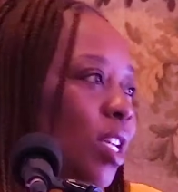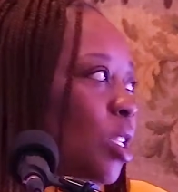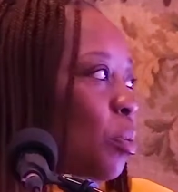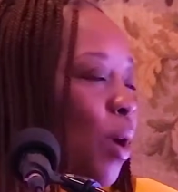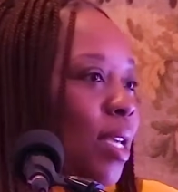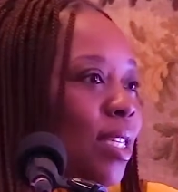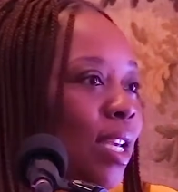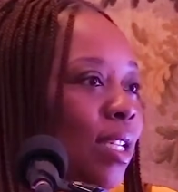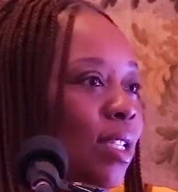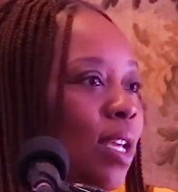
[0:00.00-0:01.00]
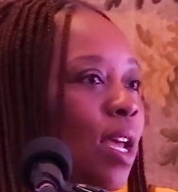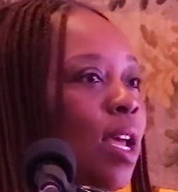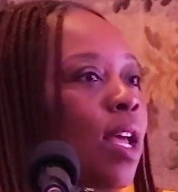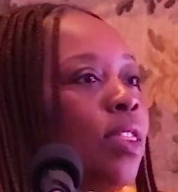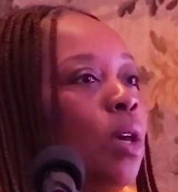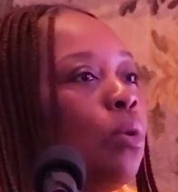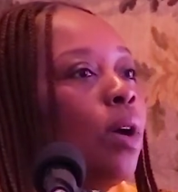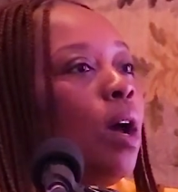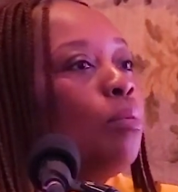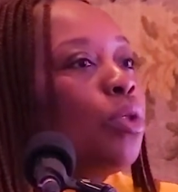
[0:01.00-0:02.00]
enterprise end. They will
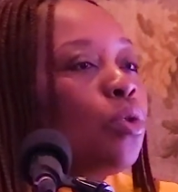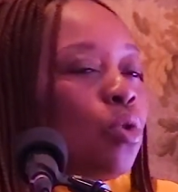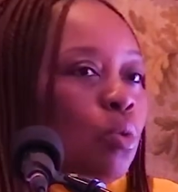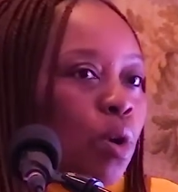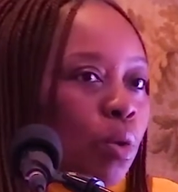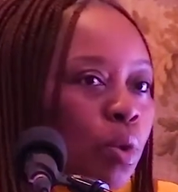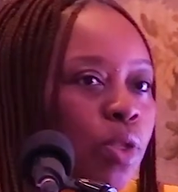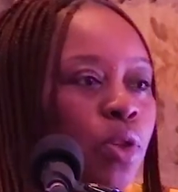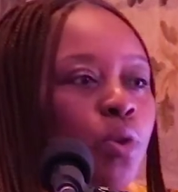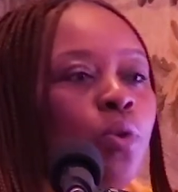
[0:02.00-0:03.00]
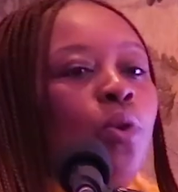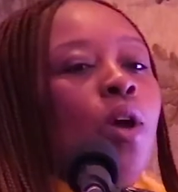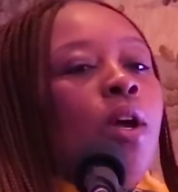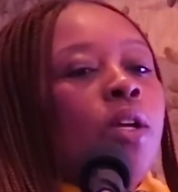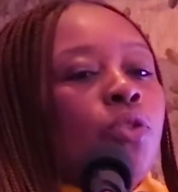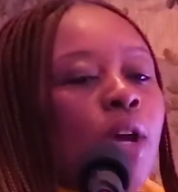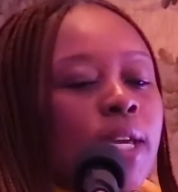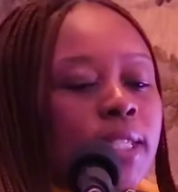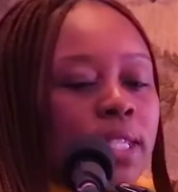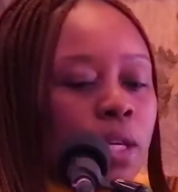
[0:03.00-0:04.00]
come through, work with you, try
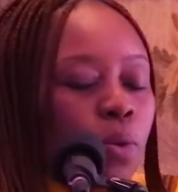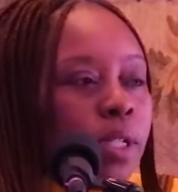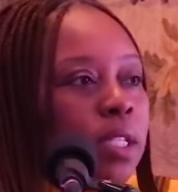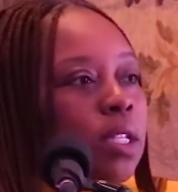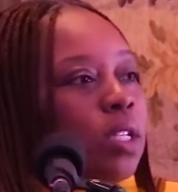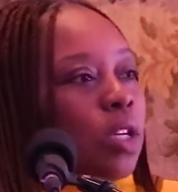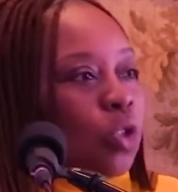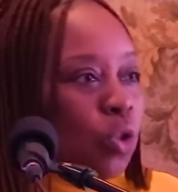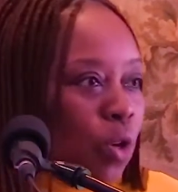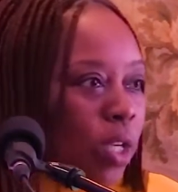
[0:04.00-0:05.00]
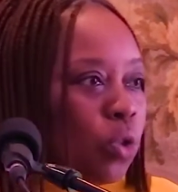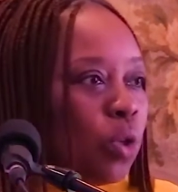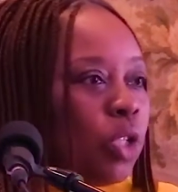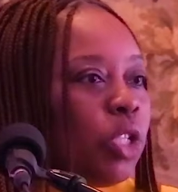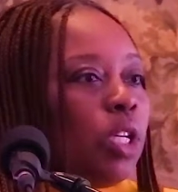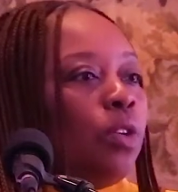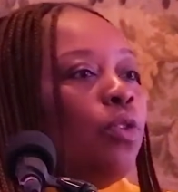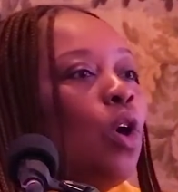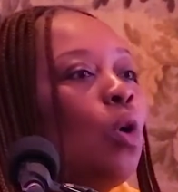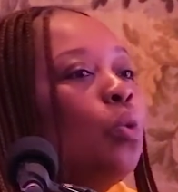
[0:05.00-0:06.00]
and see what is it that you're trying to achieve.
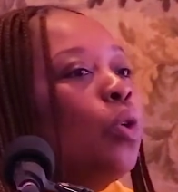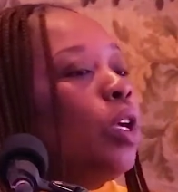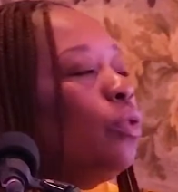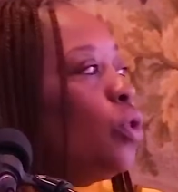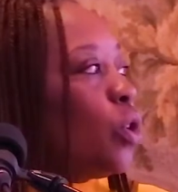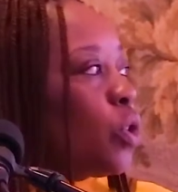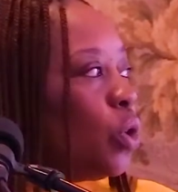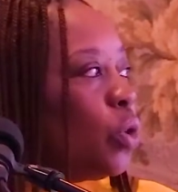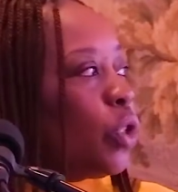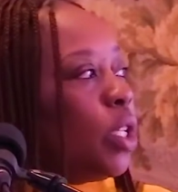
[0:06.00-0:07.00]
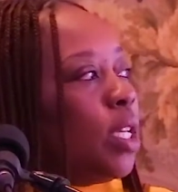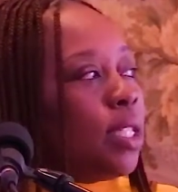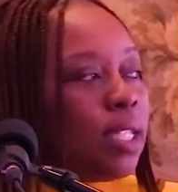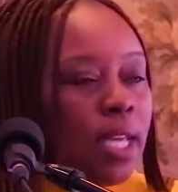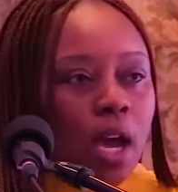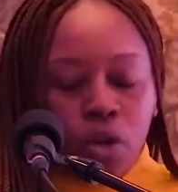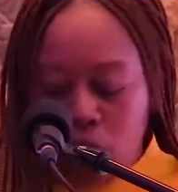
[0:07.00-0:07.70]
We'll give you a solution and see how